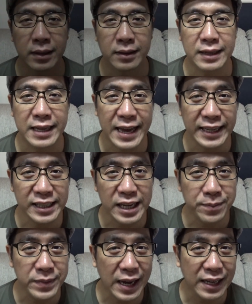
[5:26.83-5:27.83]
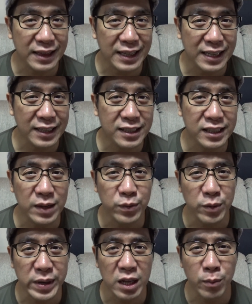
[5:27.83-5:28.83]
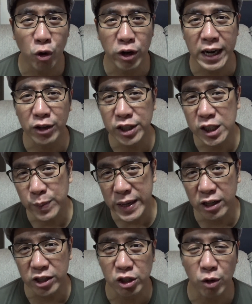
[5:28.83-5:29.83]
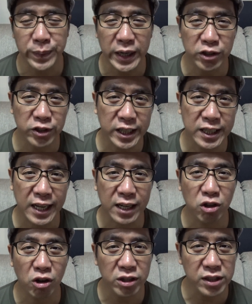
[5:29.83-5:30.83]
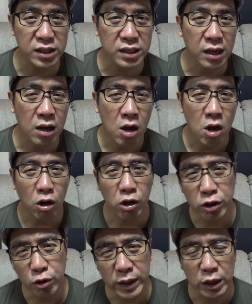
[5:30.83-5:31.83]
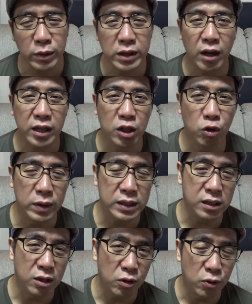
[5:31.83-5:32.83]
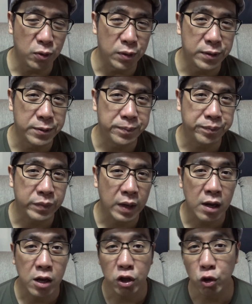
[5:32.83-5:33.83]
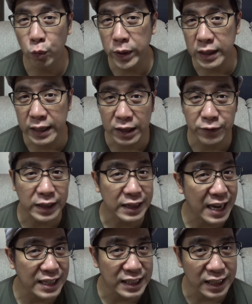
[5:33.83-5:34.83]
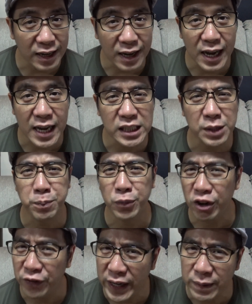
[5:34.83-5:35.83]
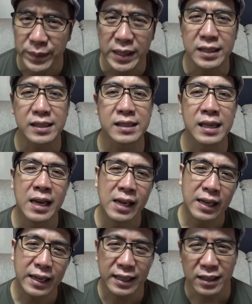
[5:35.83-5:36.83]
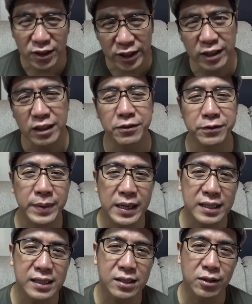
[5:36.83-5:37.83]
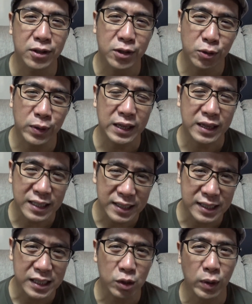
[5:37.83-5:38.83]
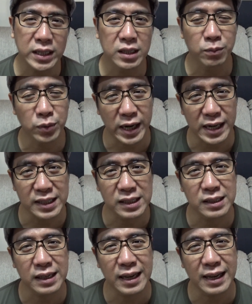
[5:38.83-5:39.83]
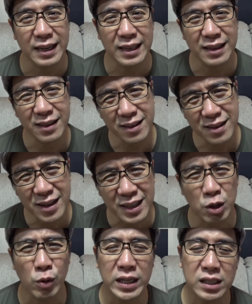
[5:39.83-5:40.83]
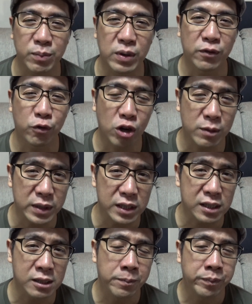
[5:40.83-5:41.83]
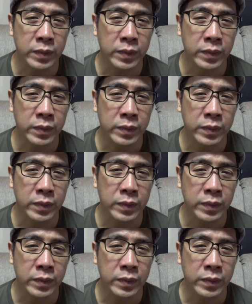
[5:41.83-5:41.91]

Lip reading: The SEM19s seem to be the more rounded speakers compared to the Tektons, although it will not go as low. You will get fantastic highs, perfect mids, and good enough bass, although it is twice the price and not twice the performance.